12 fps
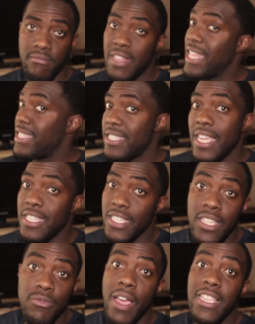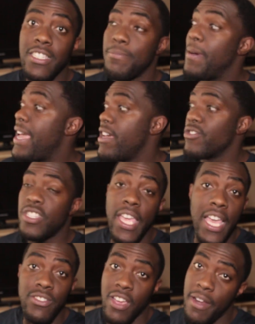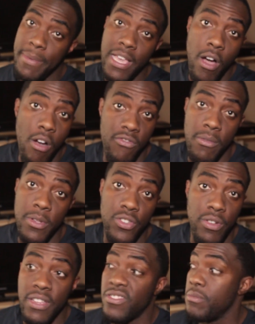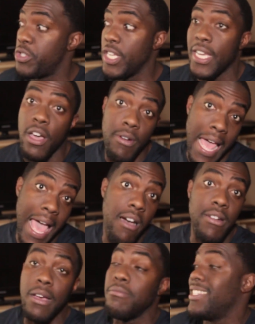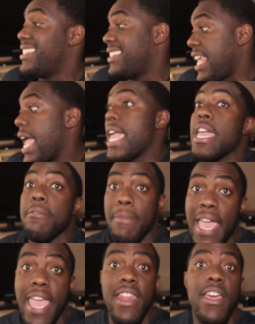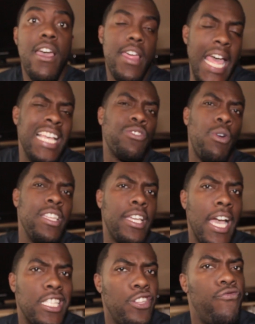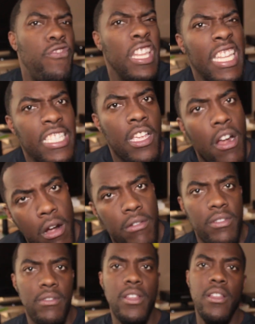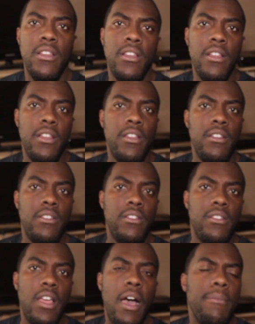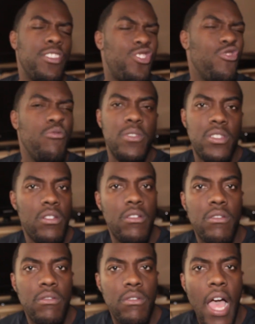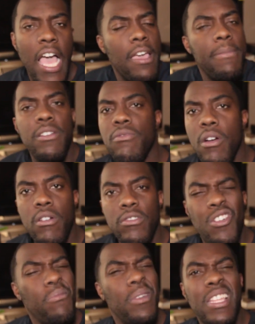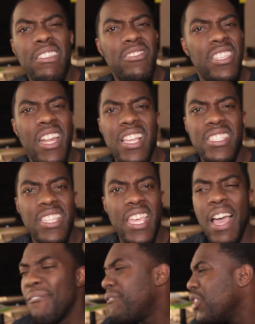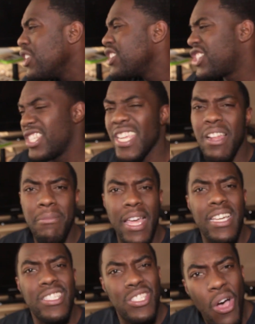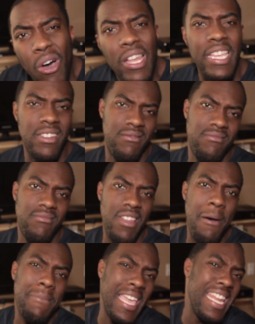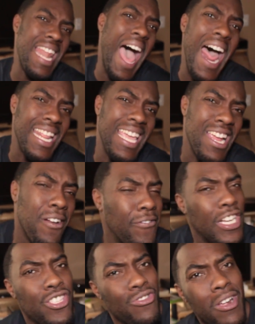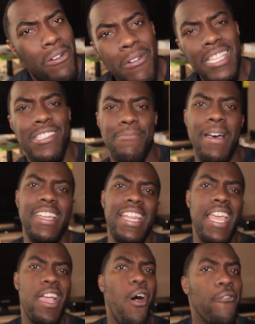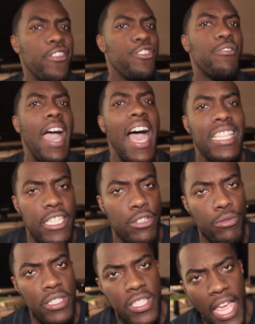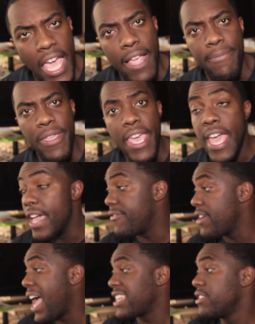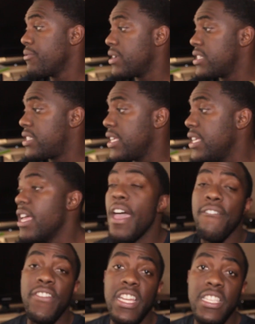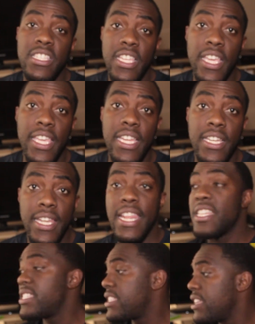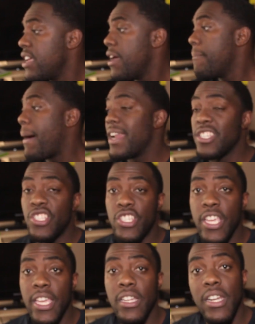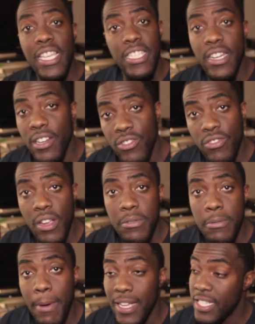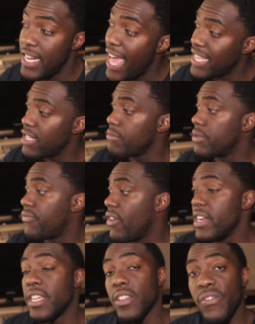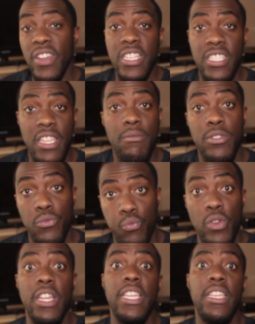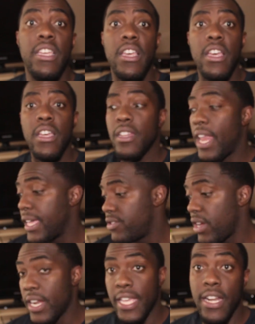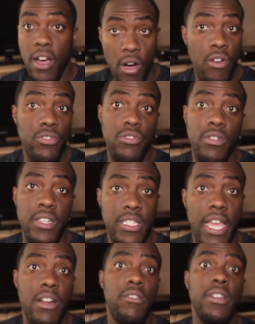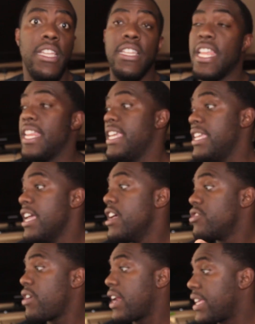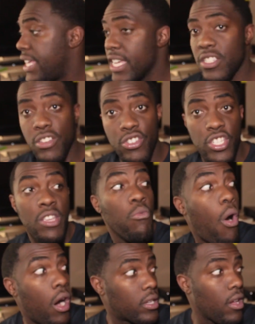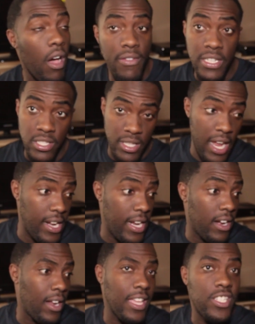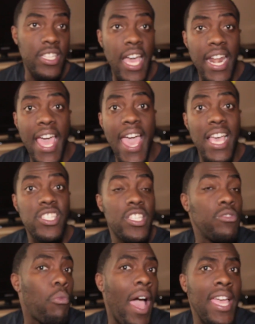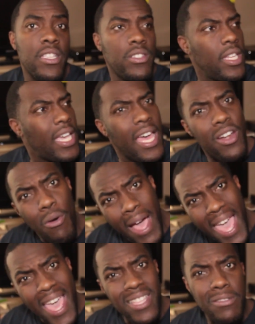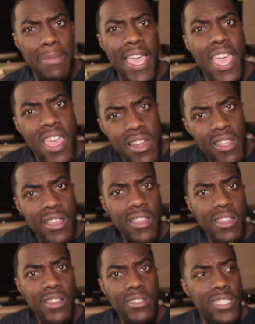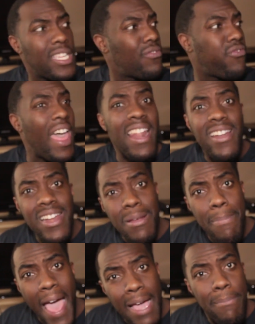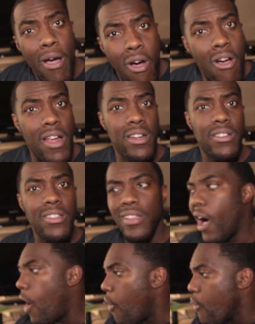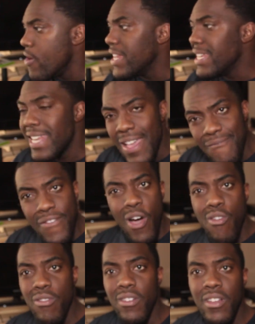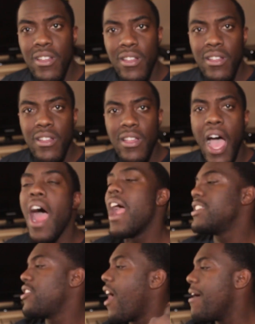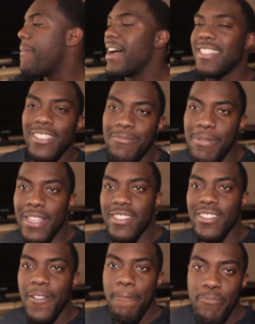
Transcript: Not to say she's racist, but hell, she ain't trying to be home from a tree if some shit go down. I'm just saying, man. That's why you got your feelings hurt. I'm assuming so. I could be wrong. Don't believe shit I say. I'm full of shit. I'm like a toilet. I'm getting out of here. I'm gonna enjoy the rest of my day. Hopefully you guys can do the same. If you actually wanna see 50 Cent get dissed, by this chick. Links in the description box. It actually was funny because 50 Cent was really like trying to get a hold to her because not only did he try to kiss her, she walked off. He's staring at her like she got ass. She's white. She ain't got no ass, man. She's flatter than a backboard. Horny nympho. All right, y'all, I'm out this bitch.